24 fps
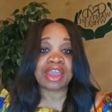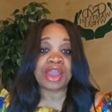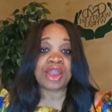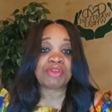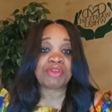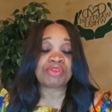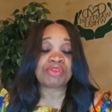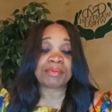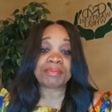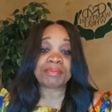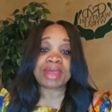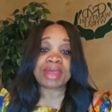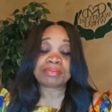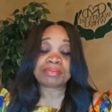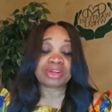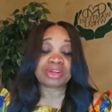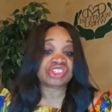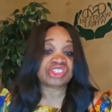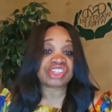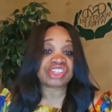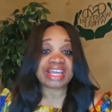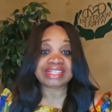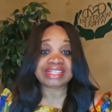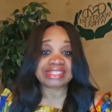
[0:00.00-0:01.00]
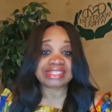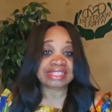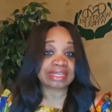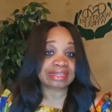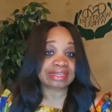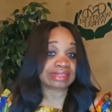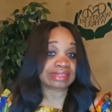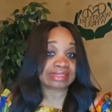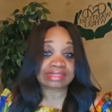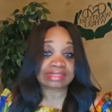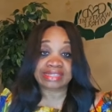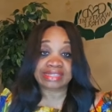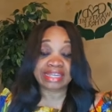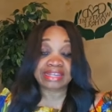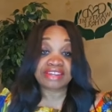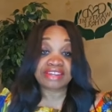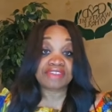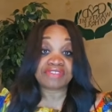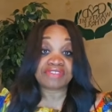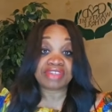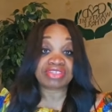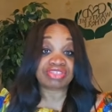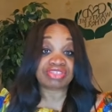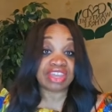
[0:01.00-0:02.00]
remember, Jesse didn't
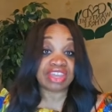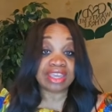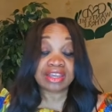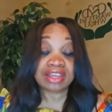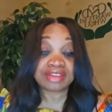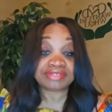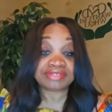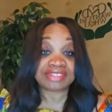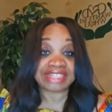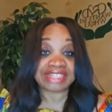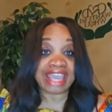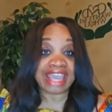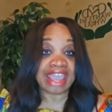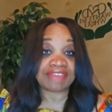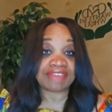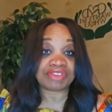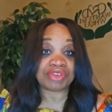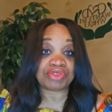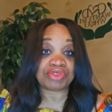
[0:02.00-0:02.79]
even think of David.